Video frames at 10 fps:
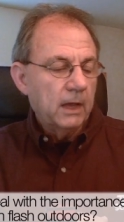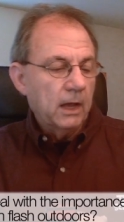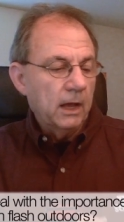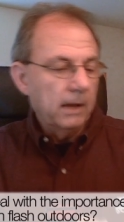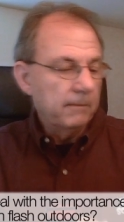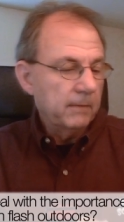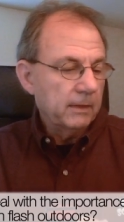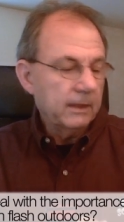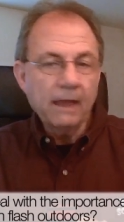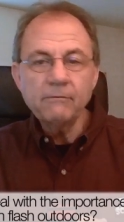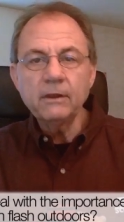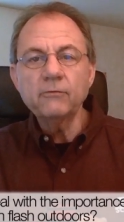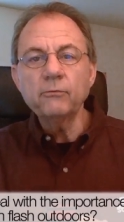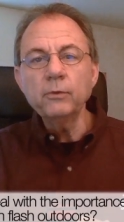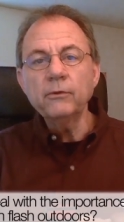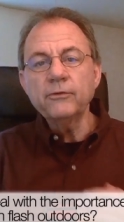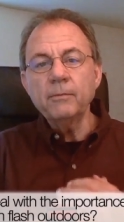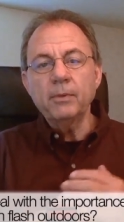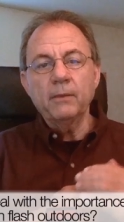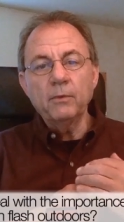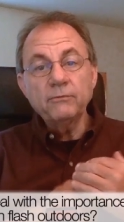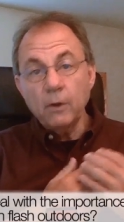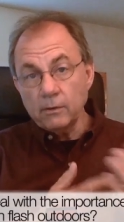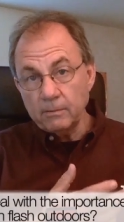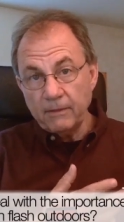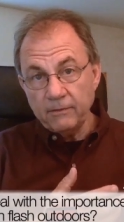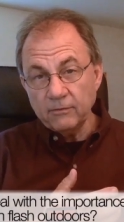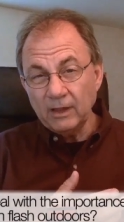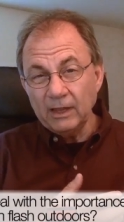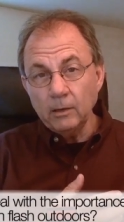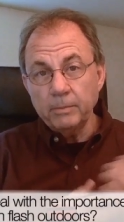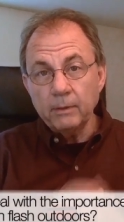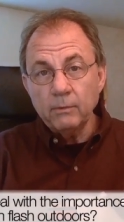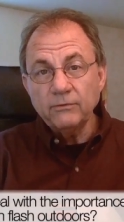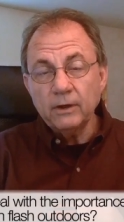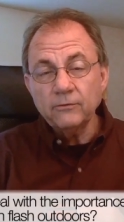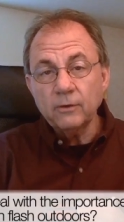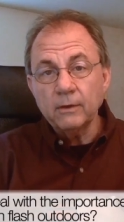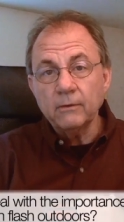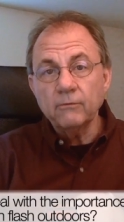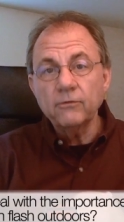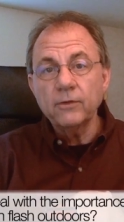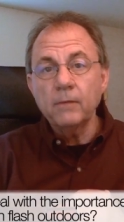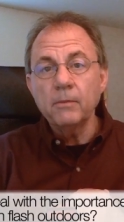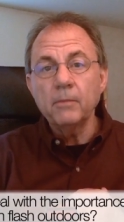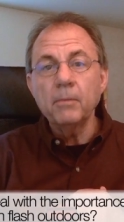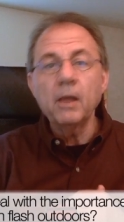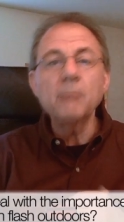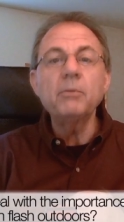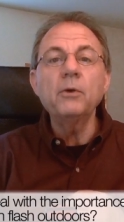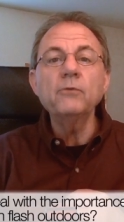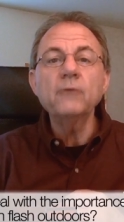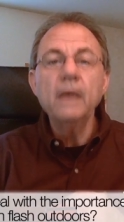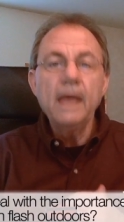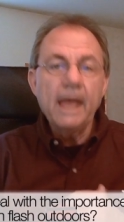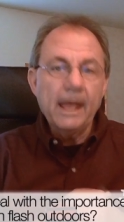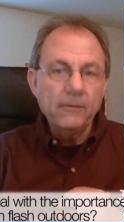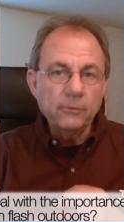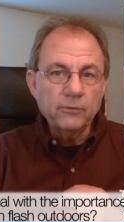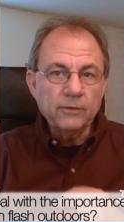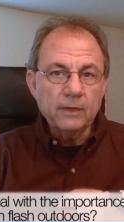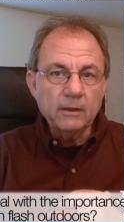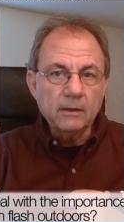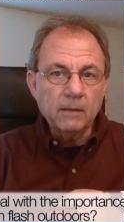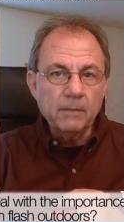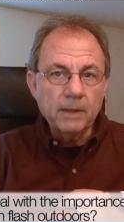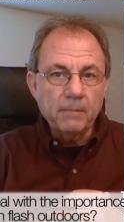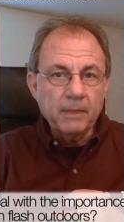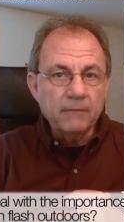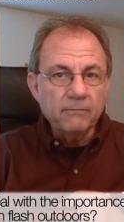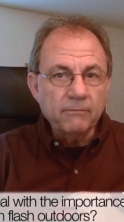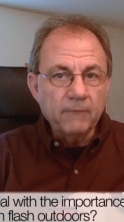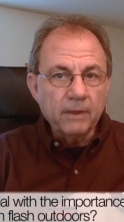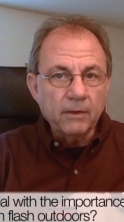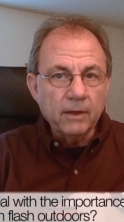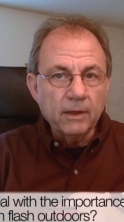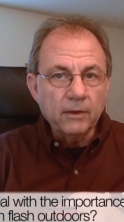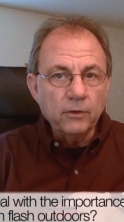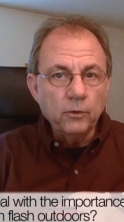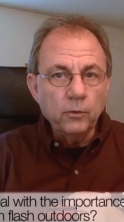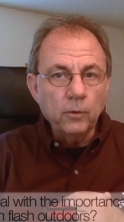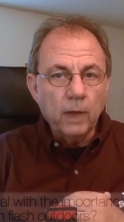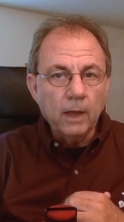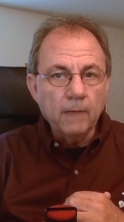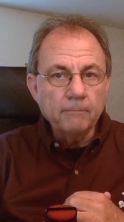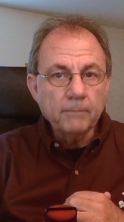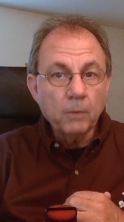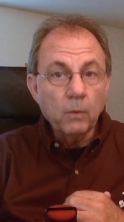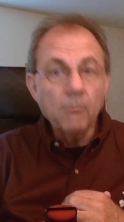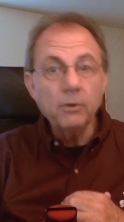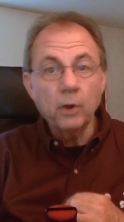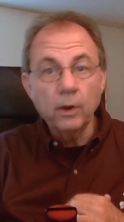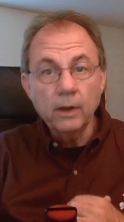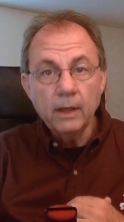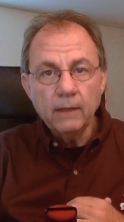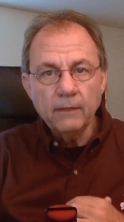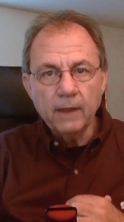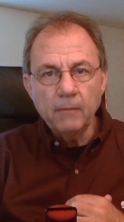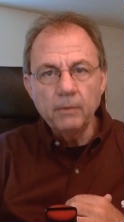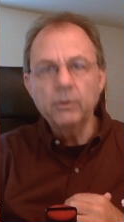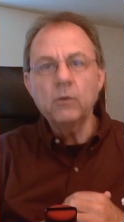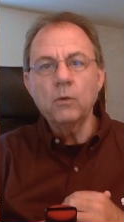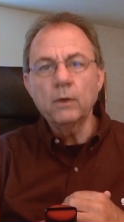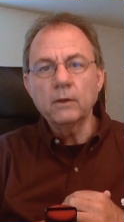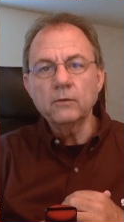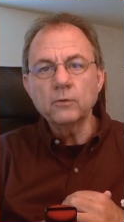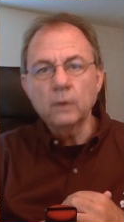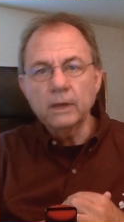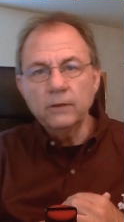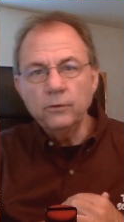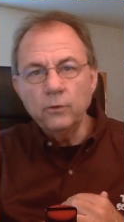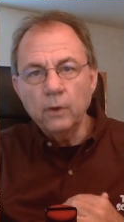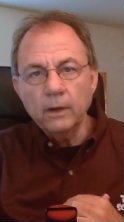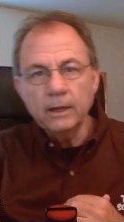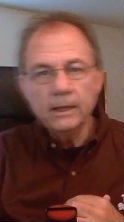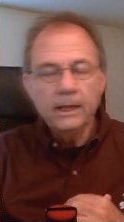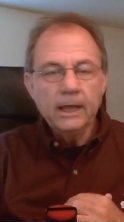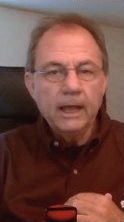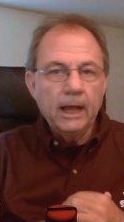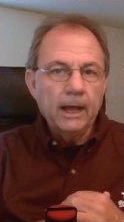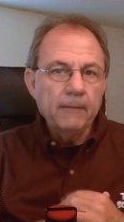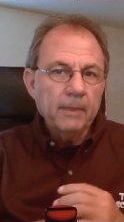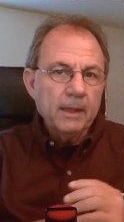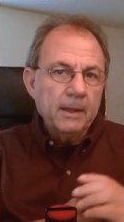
Um, Gavin, it's real simple, and we've talked about this a little bit, and we've touched on it in some of the blog posts, and you'll see it coming up in a, in a, in a new um, webinar that I'll be recording shortly in New York, um,